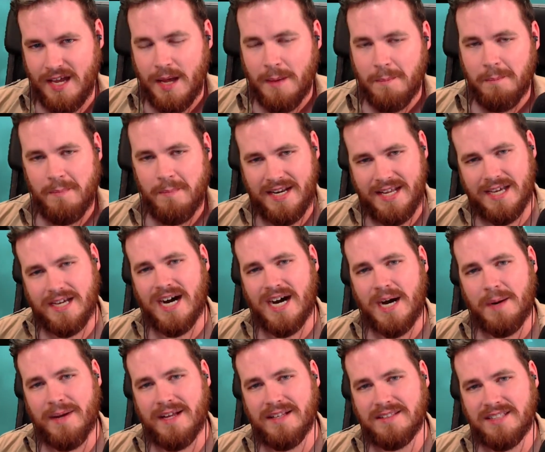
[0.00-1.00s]
Many
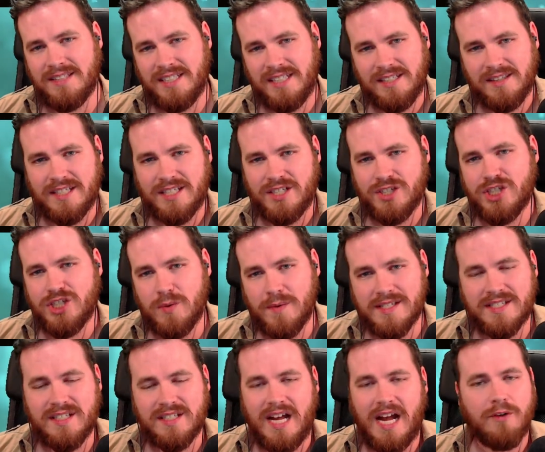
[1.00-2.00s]
commented that she was
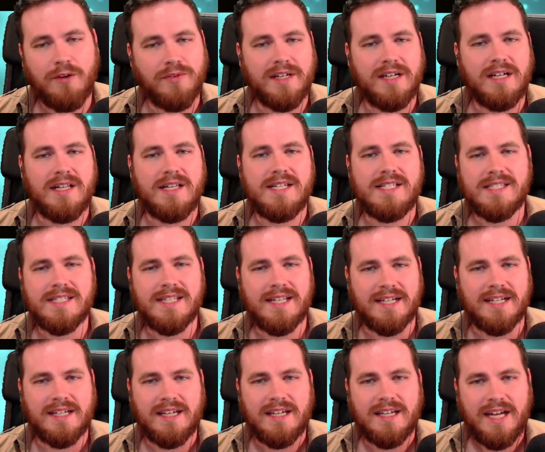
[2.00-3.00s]
not
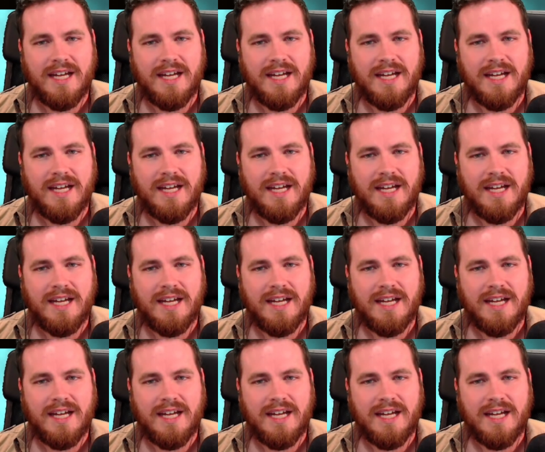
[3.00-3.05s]
realistic